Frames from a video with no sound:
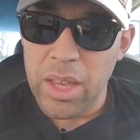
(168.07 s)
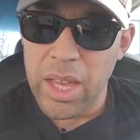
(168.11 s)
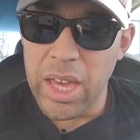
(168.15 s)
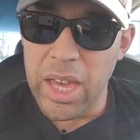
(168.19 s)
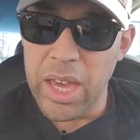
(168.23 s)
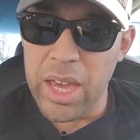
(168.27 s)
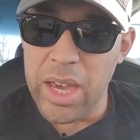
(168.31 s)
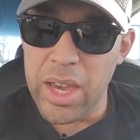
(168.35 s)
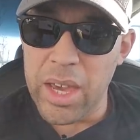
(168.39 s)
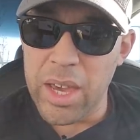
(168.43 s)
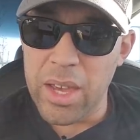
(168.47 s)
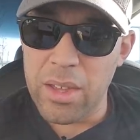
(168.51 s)

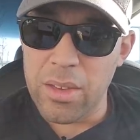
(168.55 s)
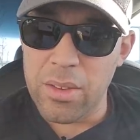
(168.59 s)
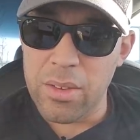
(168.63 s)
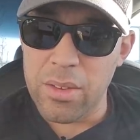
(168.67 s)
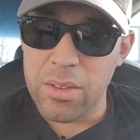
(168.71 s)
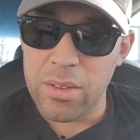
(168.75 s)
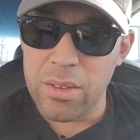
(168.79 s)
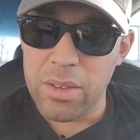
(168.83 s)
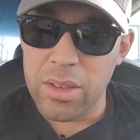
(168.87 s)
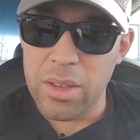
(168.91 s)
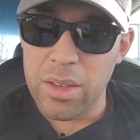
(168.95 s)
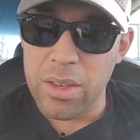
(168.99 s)

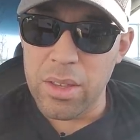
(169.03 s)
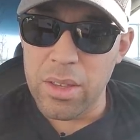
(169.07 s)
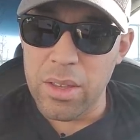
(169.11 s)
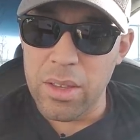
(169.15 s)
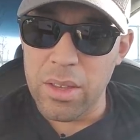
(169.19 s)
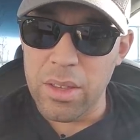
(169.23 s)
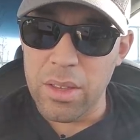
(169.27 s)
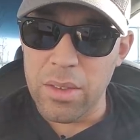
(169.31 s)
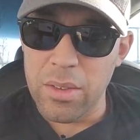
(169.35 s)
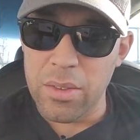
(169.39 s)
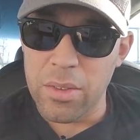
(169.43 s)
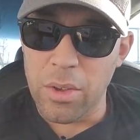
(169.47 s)
And
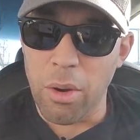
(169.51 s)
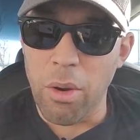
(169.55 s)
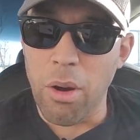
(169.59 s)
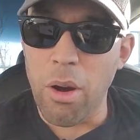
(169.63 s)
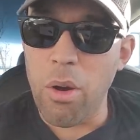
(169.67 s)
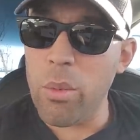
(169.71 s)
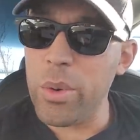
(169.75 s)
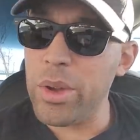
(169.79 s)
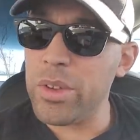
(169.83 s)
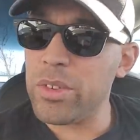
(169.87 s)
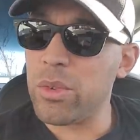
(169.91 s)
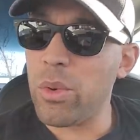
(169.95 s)
they're
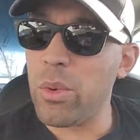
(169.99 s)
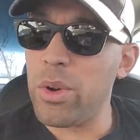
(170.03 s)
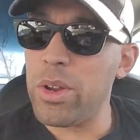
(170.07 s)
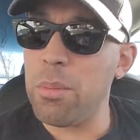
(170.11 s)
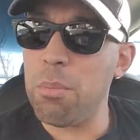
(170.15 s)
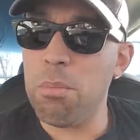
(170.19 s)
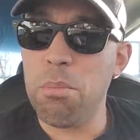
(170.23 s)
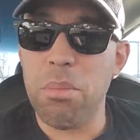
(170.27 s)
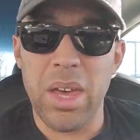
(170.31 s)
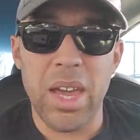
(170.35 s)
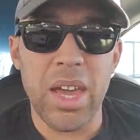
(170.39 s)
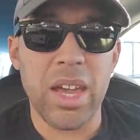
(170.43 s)
always going
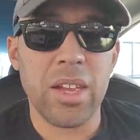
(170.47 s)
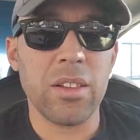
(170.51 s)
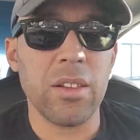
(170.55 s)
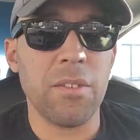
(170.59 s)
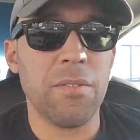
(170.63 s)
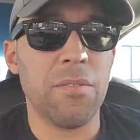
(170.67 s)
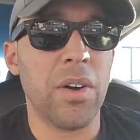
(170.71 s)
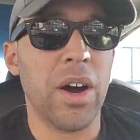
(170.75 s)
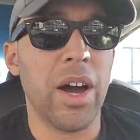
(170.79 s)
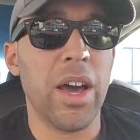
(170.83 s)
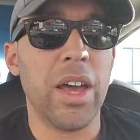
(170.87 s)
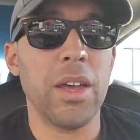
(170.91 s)
to
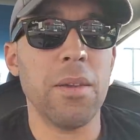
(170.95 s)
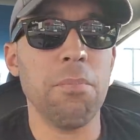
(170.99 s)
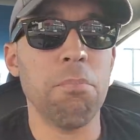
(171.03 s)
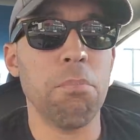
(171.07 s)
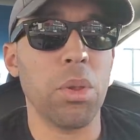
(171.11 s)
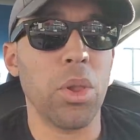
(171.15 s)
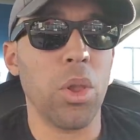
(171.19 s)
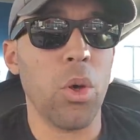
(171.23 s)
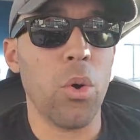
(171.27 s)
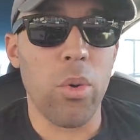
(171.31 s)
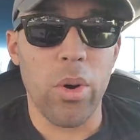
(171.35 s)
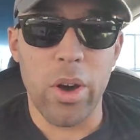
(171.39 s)
magnify
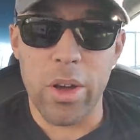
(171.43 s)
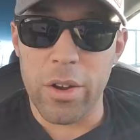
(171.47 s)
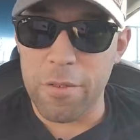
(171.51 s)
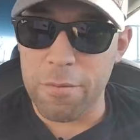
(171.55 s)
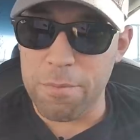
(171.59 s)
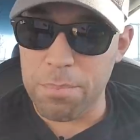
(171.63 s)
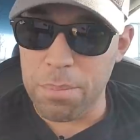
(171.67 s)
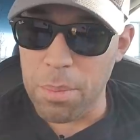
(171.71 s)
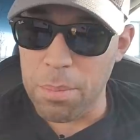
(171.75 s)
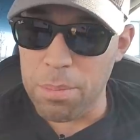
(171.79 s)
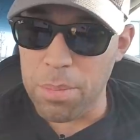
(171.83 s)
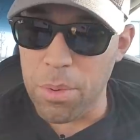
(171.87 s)
and blow out
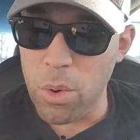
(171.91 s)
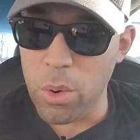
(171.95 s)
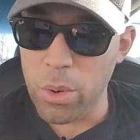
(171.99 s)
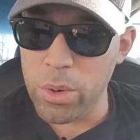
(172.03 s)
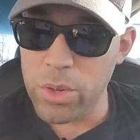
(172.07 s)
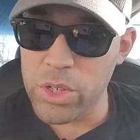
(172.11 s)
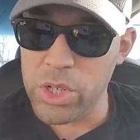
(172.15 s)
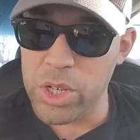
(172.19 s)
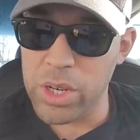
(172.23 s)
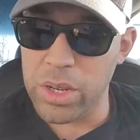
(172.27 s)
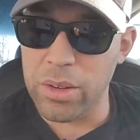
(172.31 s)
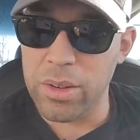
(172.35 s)
of
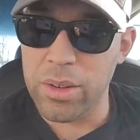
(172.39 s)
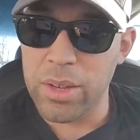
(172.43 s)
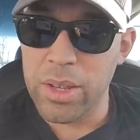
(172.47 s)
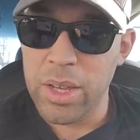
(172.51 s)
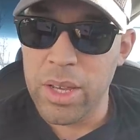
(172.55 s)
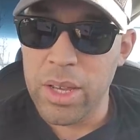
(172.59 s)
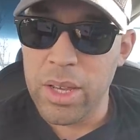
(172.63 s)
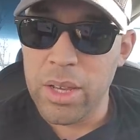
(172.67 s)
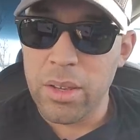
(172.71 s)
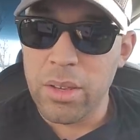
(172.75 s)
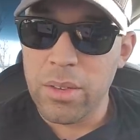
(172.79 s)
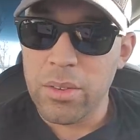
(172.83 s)
proportion
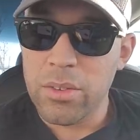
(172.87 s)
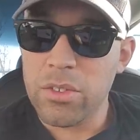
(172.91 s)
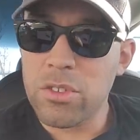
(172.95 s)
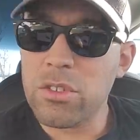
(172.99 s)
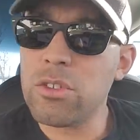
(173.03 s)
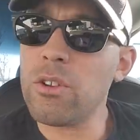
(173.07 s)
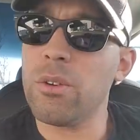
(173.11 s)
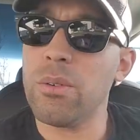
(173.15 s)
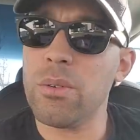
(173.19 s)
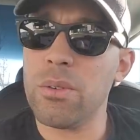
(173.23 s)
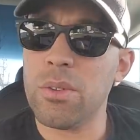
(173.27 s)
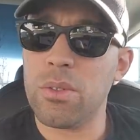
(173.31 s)

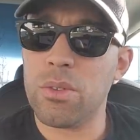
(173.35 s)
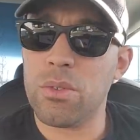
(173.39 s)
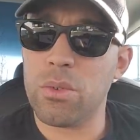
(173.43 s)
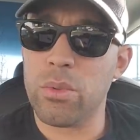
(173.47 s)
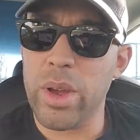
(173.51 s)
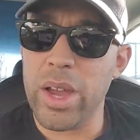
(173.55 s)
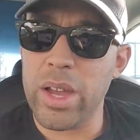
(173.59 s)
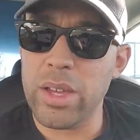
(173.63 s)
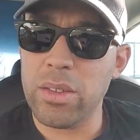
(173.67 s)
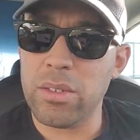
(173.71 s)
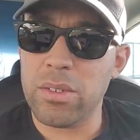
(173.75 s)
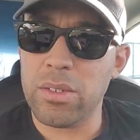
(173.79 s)
certain
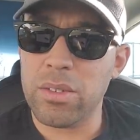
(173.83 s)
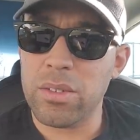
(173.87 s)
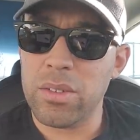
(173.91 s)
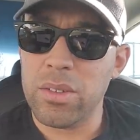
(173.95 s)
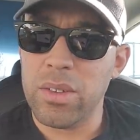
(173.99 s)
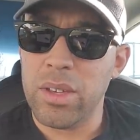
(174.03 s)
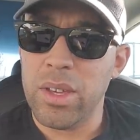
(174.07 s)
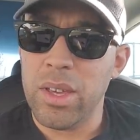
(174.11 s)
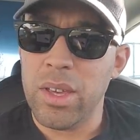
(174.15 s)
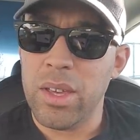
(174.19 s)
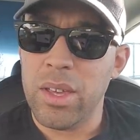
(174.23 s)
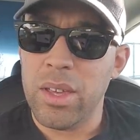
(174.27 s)

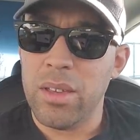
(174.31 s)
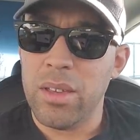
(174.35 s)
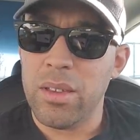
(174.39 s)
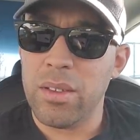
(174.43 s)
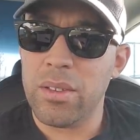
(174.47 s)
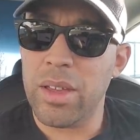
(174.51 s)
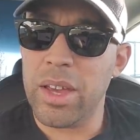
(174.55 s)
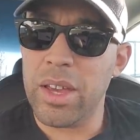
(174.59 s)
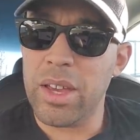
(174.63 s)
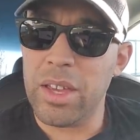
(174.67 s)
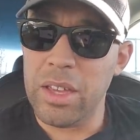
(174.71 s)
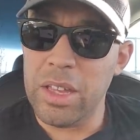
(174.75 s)
threats.
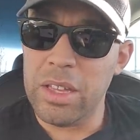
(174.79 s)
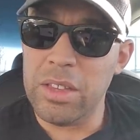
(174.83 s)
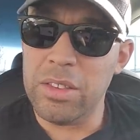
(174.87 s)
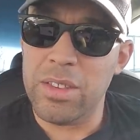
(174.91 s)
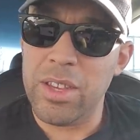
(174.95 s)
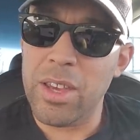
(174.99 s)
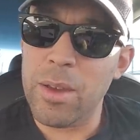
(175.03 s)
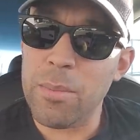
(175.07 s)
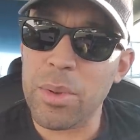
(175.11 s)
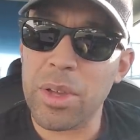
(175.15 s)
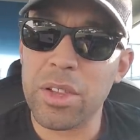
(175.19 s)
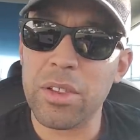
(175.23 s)
Like, and
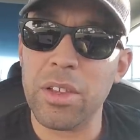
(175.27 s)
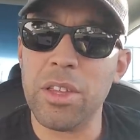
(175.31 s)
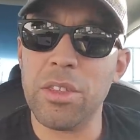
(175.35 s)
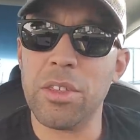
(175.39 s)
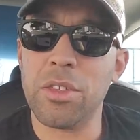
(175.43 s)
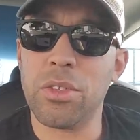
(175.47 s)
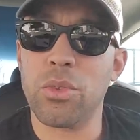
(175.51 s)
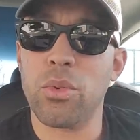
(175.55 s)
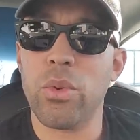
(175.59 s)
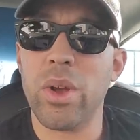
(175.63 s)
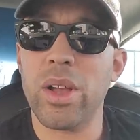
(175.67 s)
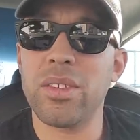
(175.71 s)
typically
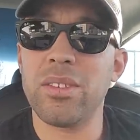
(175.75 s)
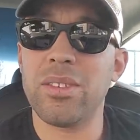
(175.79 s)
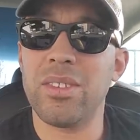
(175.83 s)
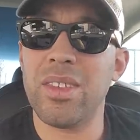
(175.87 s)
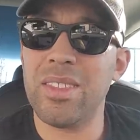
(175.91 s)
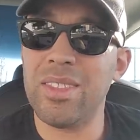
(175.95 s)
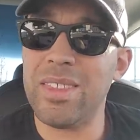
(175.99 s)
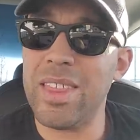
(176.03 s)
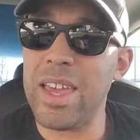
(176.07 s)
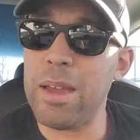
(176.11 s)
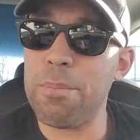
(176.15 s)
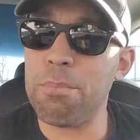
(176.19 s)
the threats
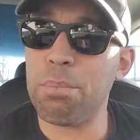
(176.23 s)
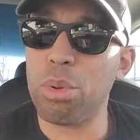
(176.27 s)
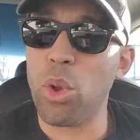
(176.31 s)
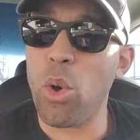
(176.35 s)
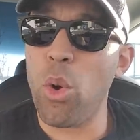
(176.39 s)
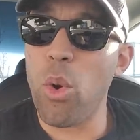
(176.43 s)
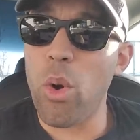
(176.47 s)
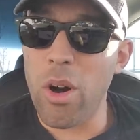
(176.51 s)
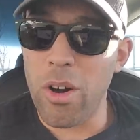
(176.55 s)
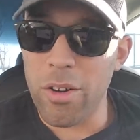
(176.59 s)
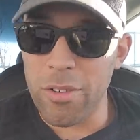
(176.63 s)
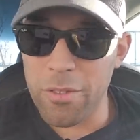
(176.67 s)
that they
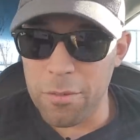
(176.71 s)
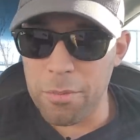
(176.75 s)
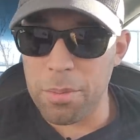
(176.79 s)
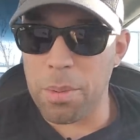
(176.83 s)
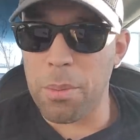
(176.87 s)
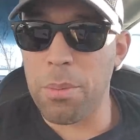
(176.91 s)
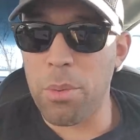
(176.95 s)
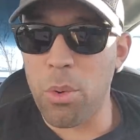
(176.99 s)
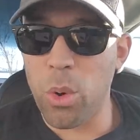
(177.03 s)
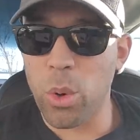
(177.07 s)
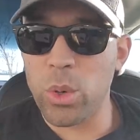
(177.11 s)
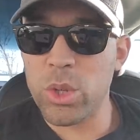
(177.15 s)
blow out of
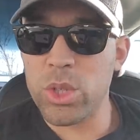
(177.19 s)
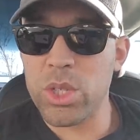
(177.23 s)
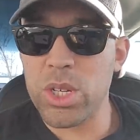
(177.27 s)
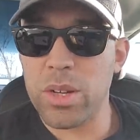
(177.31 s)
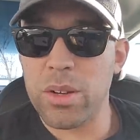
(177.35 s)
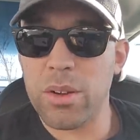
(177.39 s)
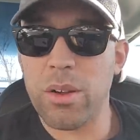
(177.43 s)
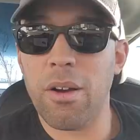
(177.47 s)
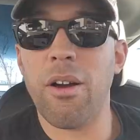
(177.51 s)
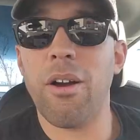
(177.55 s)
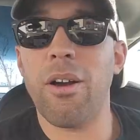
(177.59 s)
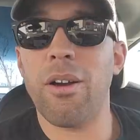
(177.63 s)

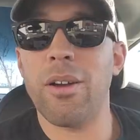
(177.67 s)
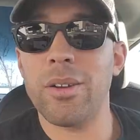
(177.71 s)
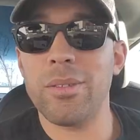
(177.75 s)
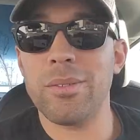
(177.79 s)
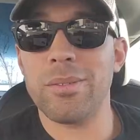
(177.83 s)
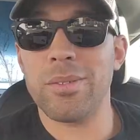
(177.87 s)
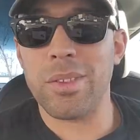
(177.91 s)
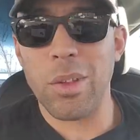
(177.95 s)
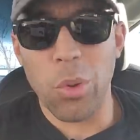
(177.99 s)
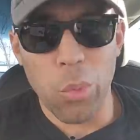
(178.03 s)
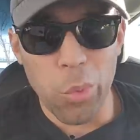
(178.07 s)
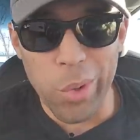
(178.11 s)
proportion
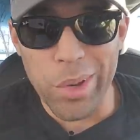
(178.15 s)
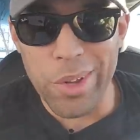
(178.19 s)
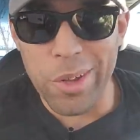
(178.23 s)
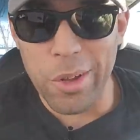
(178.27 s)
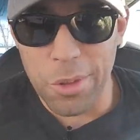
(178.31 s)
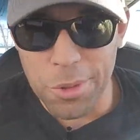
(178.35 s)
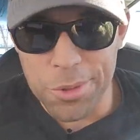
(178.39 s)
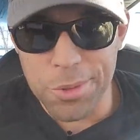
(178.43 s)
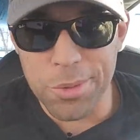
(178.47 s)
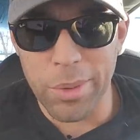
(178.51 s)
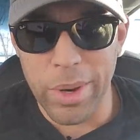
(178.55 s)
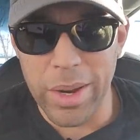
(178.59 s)
aren't the
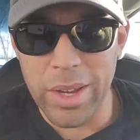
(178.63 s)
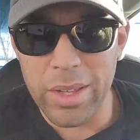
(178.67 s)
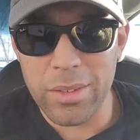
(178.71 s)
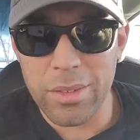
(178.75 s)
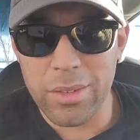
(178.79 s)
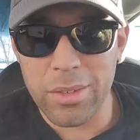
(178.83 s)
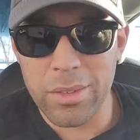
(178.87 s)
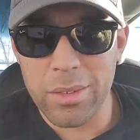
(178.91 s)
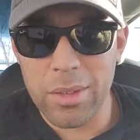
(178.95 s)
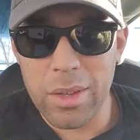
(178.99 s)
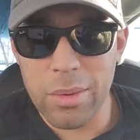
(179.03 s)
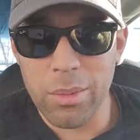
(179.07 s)
real
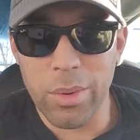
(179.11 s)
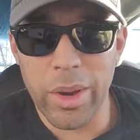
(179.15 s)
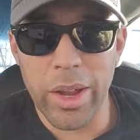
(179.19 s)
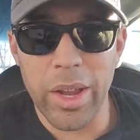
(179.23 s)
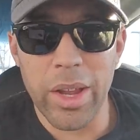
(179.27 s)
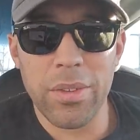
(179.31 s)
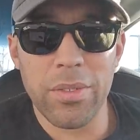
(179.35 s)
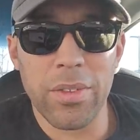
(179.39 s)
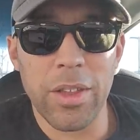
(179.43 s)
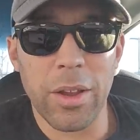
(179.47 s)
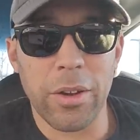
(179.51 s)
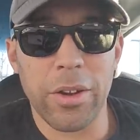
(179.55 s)
threats,
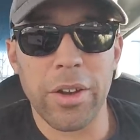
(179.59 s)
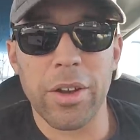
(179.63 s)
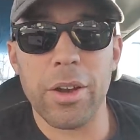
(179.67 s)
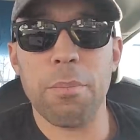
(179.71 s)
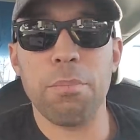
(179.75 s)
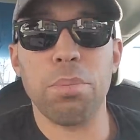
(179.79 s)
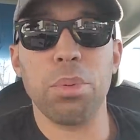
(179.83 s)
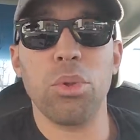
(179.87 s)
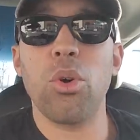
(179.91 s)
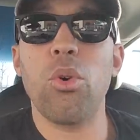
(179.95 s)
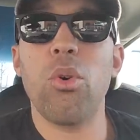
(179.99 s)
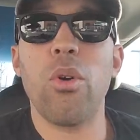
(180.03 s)
right? They're going
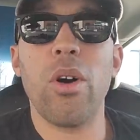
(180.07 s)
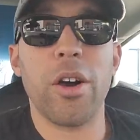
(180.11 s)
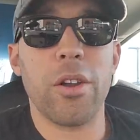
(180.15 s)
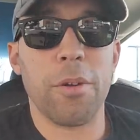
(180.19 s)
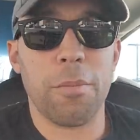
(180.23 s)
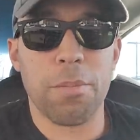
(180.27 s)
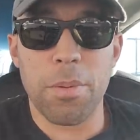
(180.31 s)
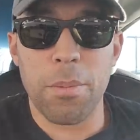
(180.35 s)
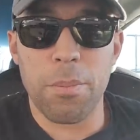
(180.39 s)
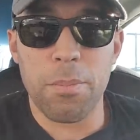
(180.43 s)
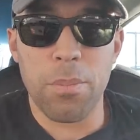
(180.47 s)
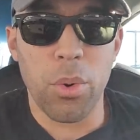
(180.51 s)
to blow out
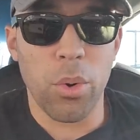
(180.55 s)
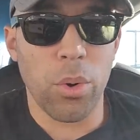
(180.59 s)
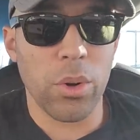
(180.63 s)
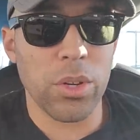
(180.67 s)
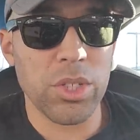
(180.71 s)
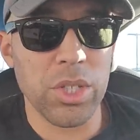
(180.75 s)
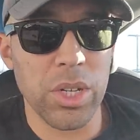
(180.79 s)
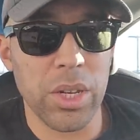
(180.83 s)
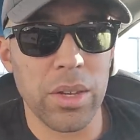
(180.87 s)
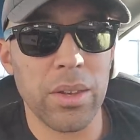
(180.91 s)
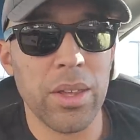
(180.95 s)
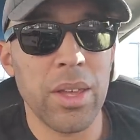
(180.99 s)
of
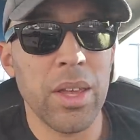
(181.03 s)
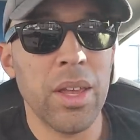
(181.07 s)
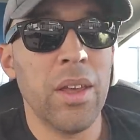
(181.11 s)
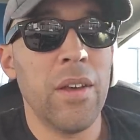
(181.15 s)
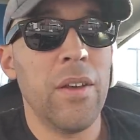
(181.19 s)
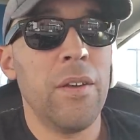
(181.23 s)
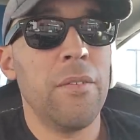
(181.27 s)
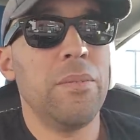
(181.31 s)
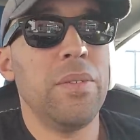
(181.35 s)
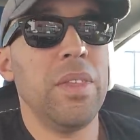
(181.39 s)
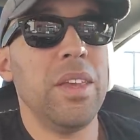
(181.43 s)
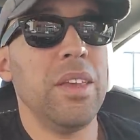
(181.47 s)
proportion
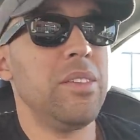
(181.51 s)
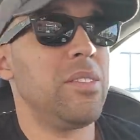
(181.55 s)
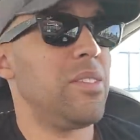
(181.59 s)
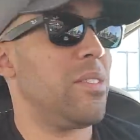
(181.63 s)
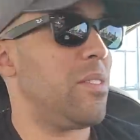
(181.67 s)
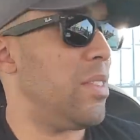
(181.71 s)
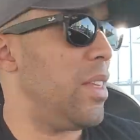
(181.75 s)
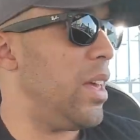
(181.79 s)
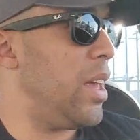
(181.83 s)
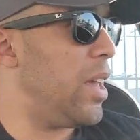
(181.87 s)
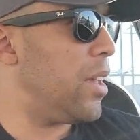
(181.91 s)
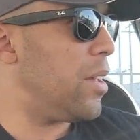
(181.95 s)

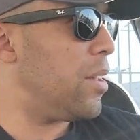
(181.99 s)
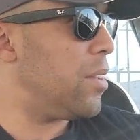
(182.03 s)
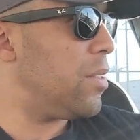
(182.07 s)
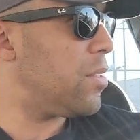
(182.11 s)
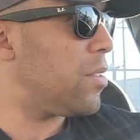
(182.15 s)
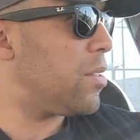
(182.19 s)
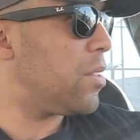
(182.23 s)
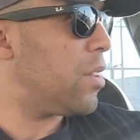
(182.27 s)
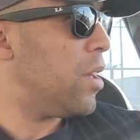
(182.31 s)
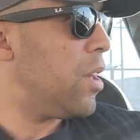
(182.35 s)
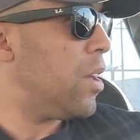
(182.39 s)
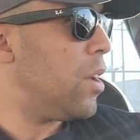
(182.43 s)
these
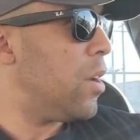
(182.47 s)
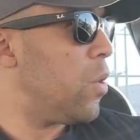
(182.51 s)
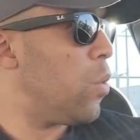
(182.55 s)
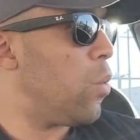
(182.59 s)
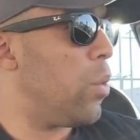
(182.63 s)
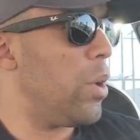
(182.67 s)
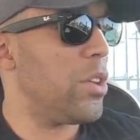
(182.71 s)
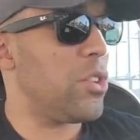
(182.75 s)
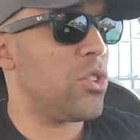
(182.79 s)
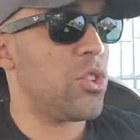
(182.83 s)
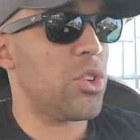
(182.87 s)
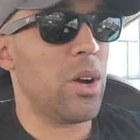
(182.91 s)
things
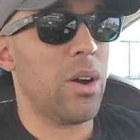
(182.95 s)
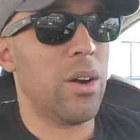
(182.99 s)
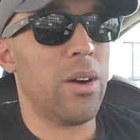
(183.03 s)
which